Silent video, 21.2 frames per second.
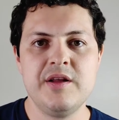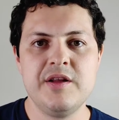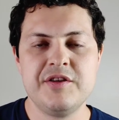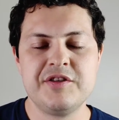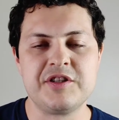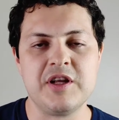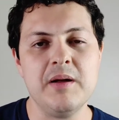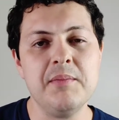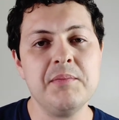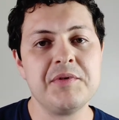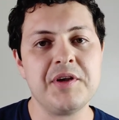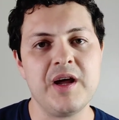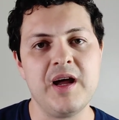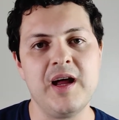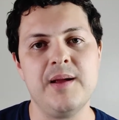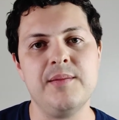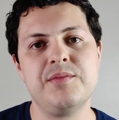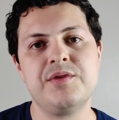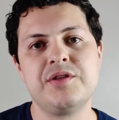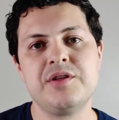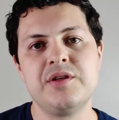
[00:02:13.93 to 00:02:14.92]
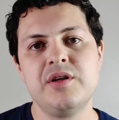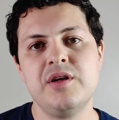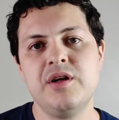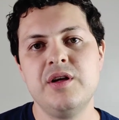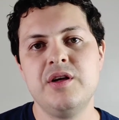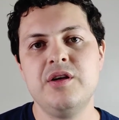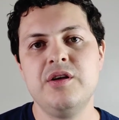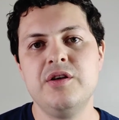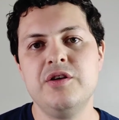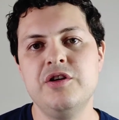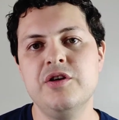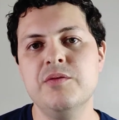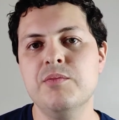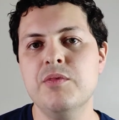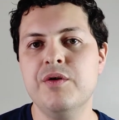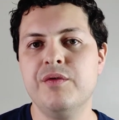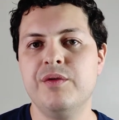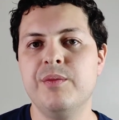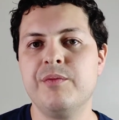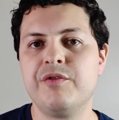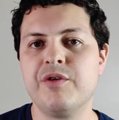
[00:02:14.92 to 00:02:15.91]
Sometimes you
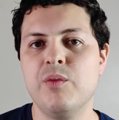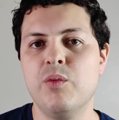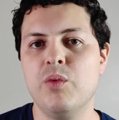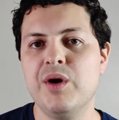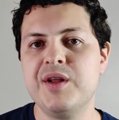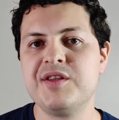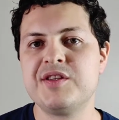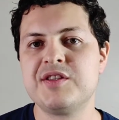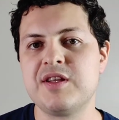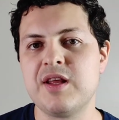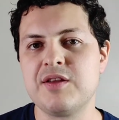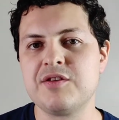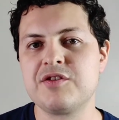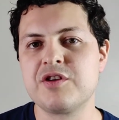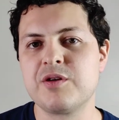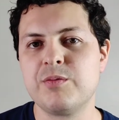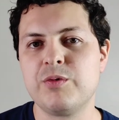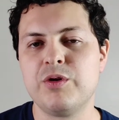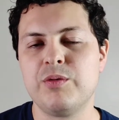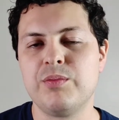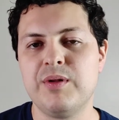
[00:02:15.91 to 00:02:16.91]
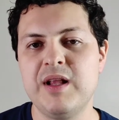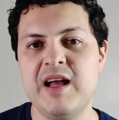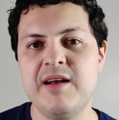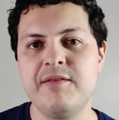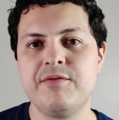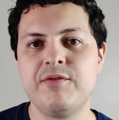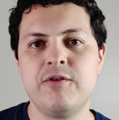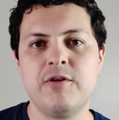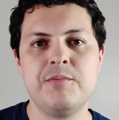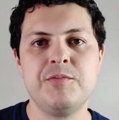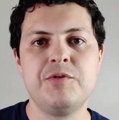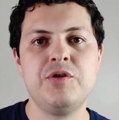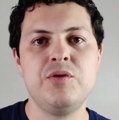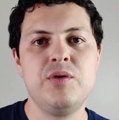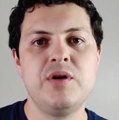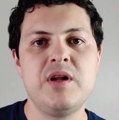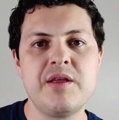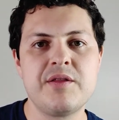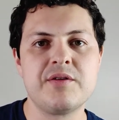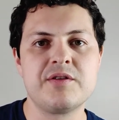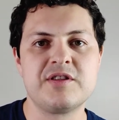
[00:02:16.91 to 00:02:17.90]
move them from one censorable platform to
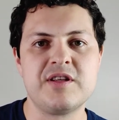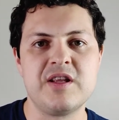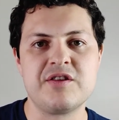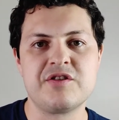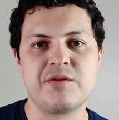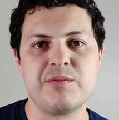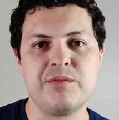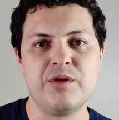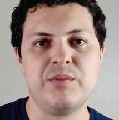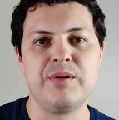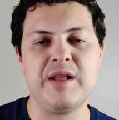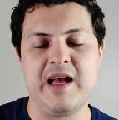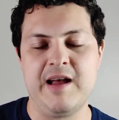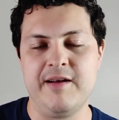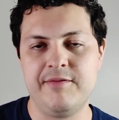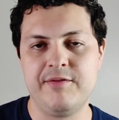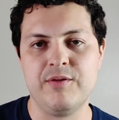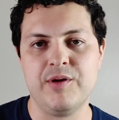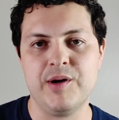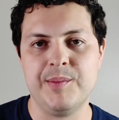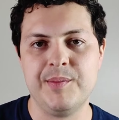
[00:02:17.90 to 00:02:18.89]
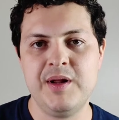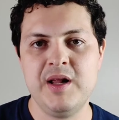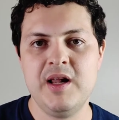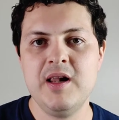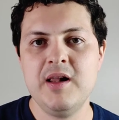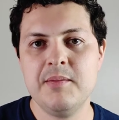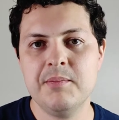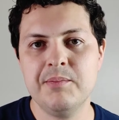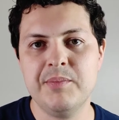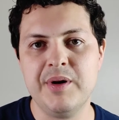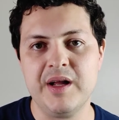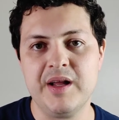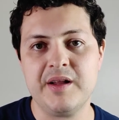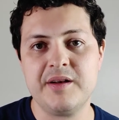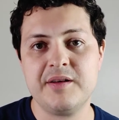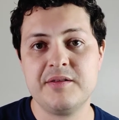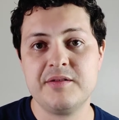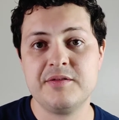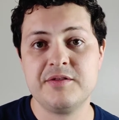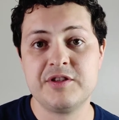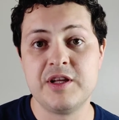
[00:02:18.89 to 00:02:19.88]
another censorable platform,
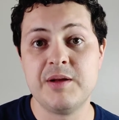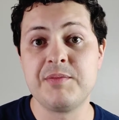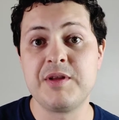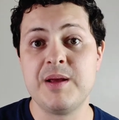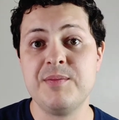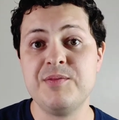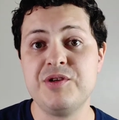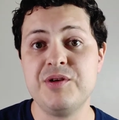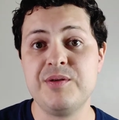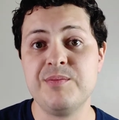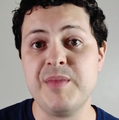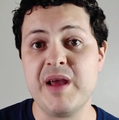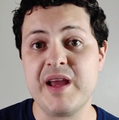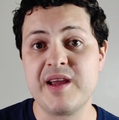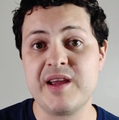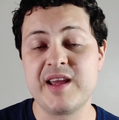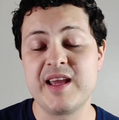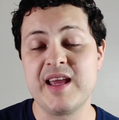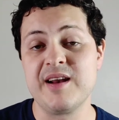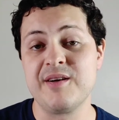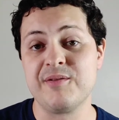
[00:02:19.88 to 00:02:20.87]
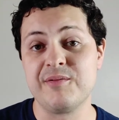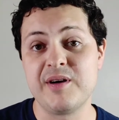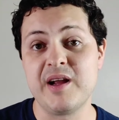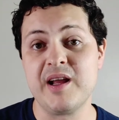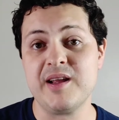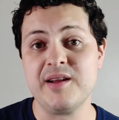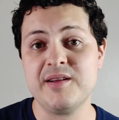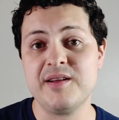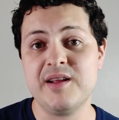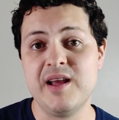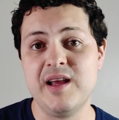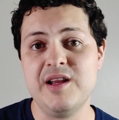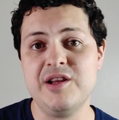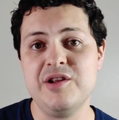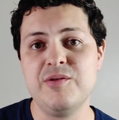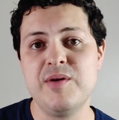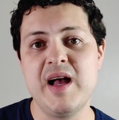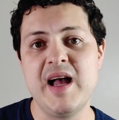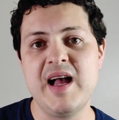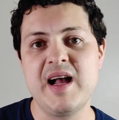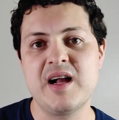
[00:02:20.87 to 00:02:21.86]
but sometimes you get it right and
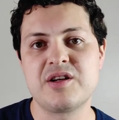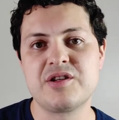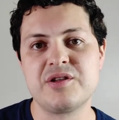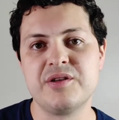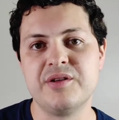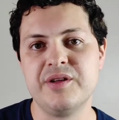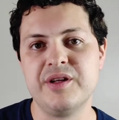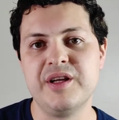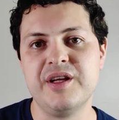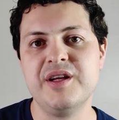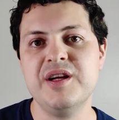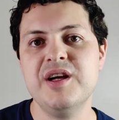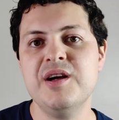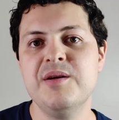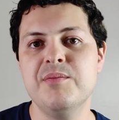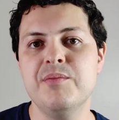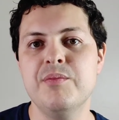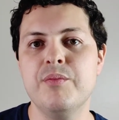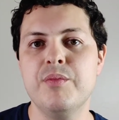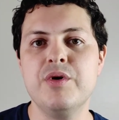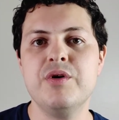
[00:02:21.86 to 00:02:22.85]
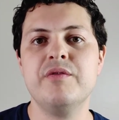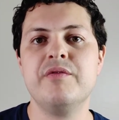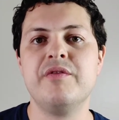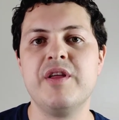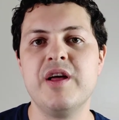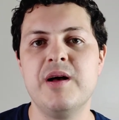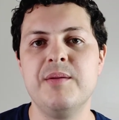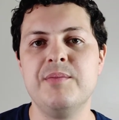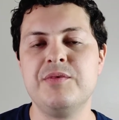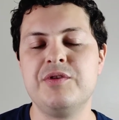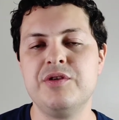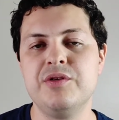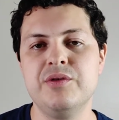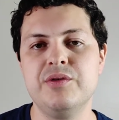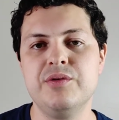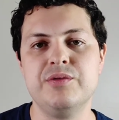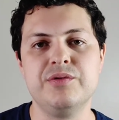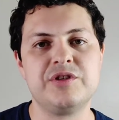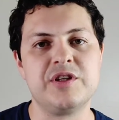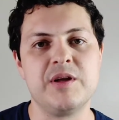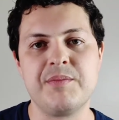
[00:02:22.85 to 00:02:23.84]
you actually move them
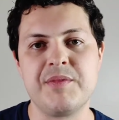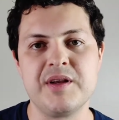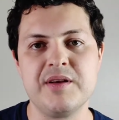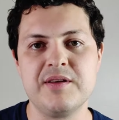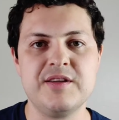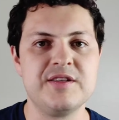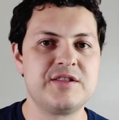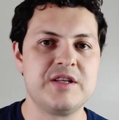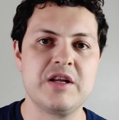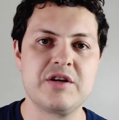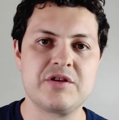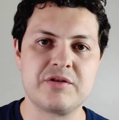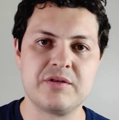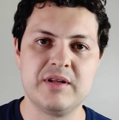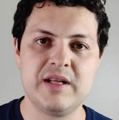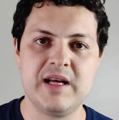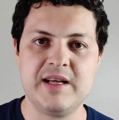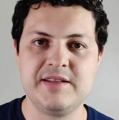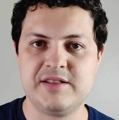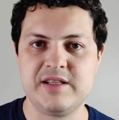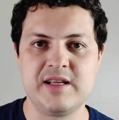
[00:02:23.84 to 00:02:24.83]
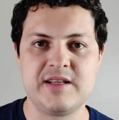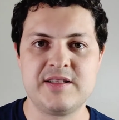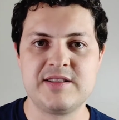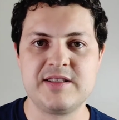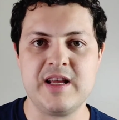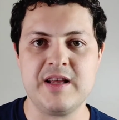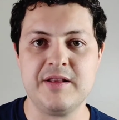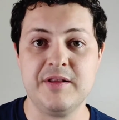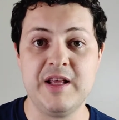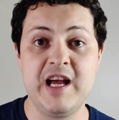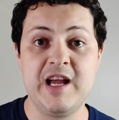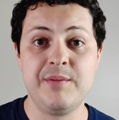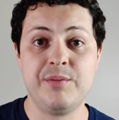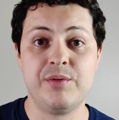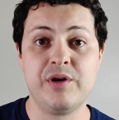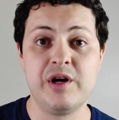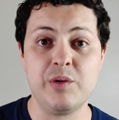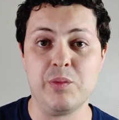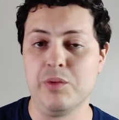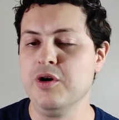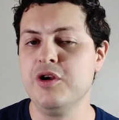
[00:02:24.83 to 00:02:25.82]
to something decentralized, like say
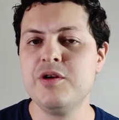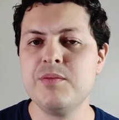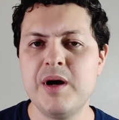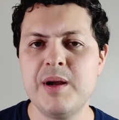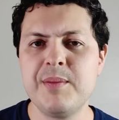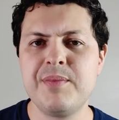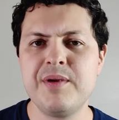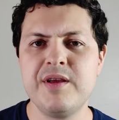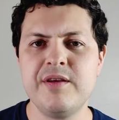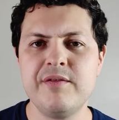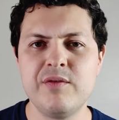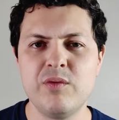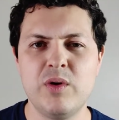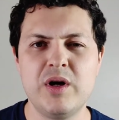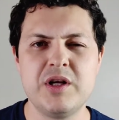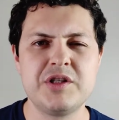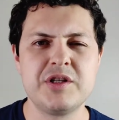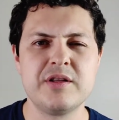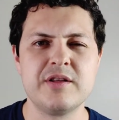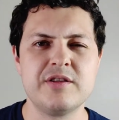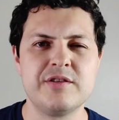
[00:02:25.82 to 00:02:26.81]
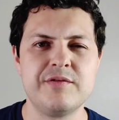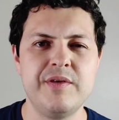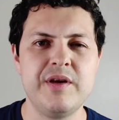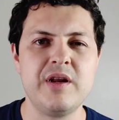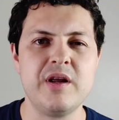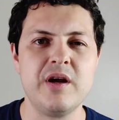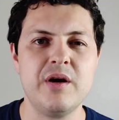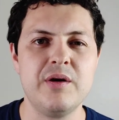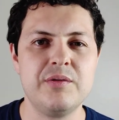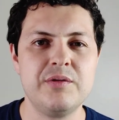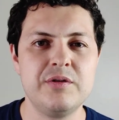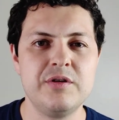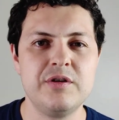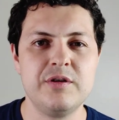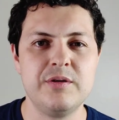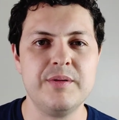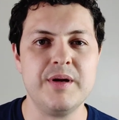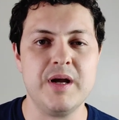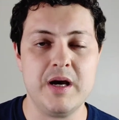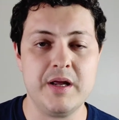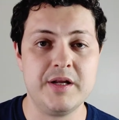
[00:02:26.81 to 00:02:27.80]
library, where you might be even watching this video,
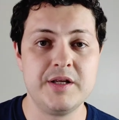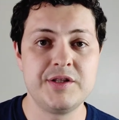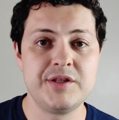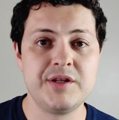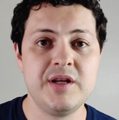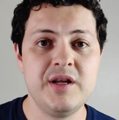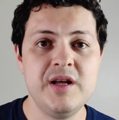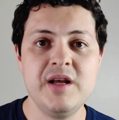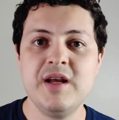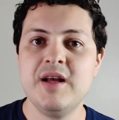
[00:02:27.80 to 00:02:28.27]
to be honest,